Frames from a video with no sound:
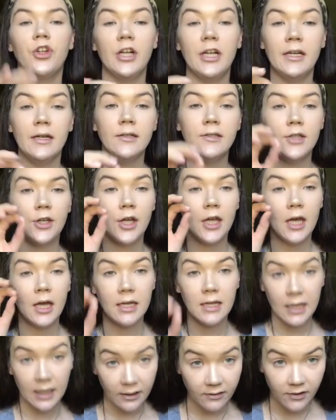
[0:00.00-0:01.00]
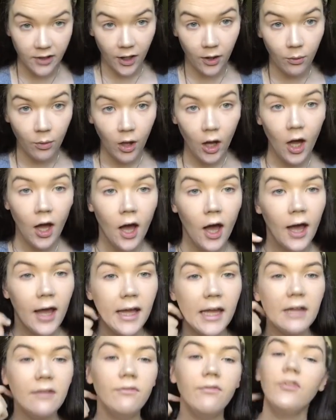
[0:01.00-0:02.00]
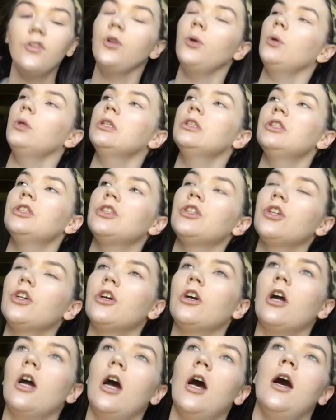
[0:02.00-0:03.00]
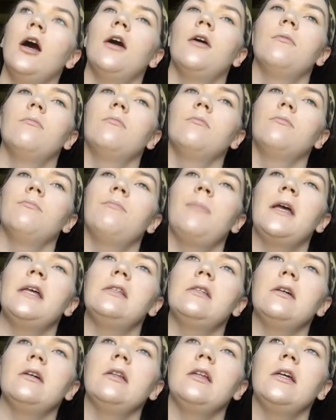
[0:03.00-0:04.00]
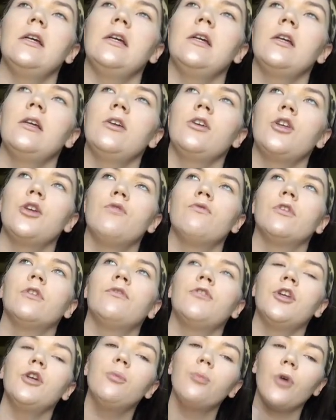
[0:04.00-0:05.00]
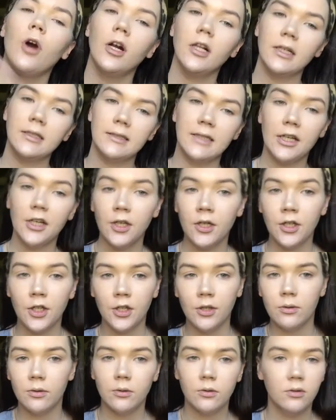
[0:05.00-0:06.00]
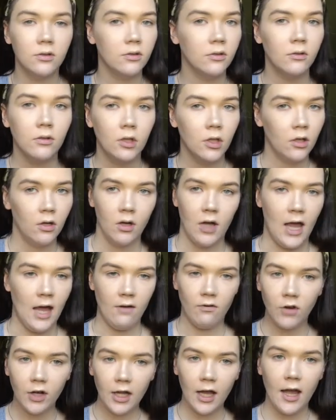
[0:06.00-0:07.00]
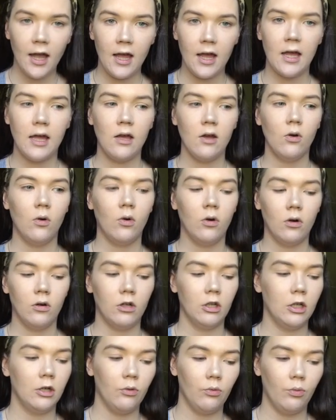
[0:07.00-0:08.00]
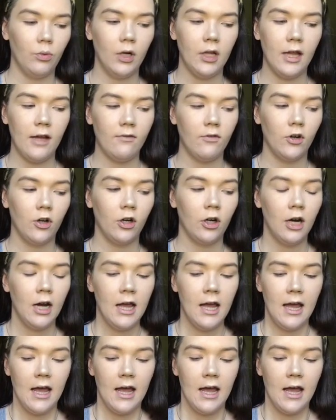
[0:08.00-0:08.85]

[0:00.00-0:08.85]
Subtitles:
is, you need to. Influencer, basically you review products that you use every day or whatever,